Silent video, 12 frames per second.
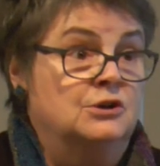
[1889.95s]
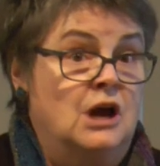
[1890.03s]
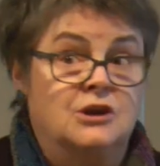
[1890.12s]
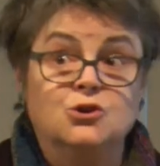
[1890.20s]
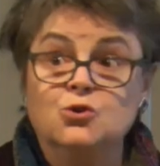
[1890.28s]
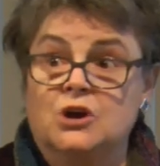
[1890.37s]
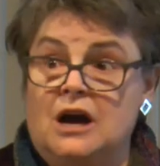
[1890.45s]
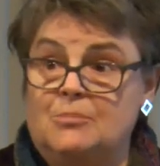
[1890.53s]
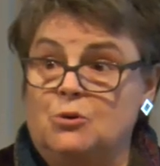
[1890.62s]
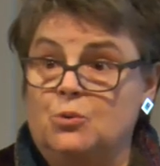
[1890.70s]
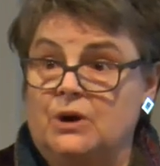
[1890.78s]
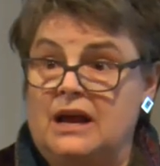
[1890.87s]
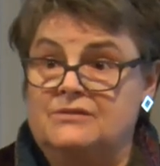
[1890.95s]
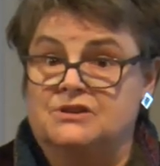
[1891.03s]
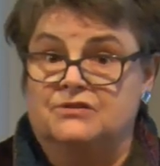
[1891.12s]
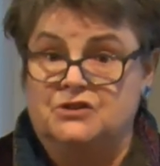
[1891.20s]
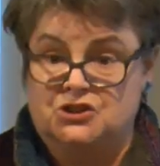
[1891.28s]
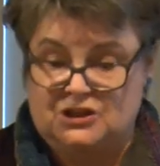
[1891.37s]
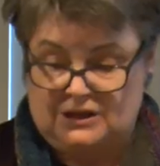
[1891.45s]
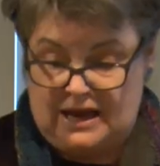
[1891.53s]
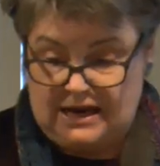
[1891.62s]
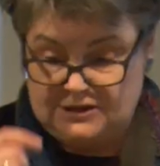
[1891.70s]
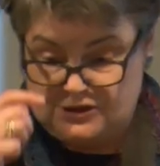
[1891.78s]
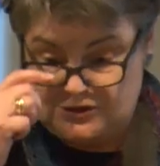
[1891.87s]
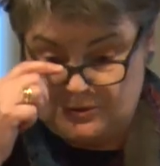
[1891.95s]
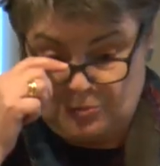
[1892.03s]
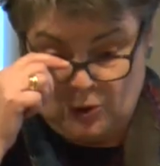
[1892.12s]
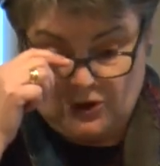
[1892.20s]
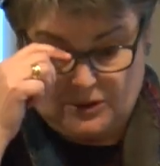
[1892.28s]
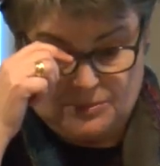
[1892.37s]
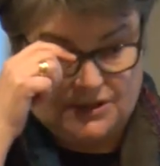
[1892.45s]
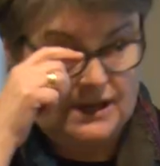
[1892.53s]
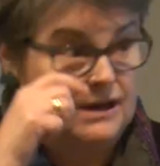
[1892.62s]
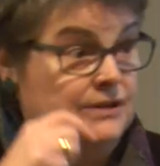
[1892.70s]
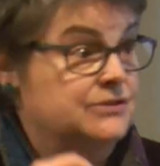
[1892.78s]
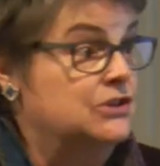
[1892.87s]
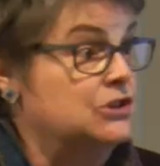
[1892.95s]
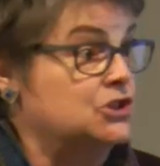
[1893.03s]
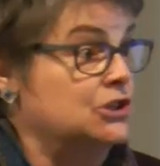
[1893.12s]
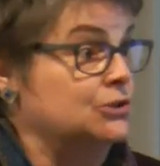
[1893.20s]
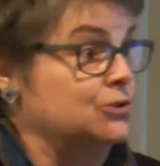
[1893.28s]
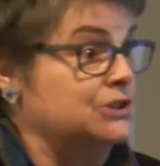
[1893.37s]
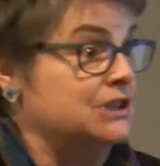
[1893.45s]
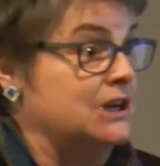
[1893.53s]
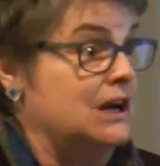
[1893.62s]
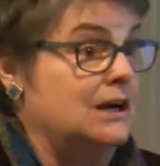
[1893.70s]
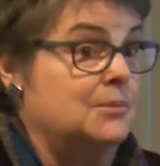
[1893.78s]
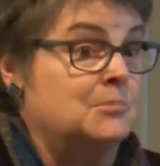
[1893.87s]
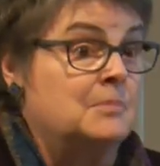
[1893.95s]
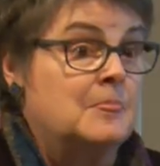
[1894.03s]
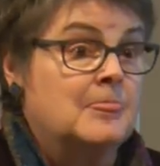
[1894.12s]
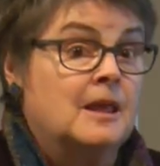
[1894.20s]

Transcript: a new couple would have sufficient land to support themselves and the children to come.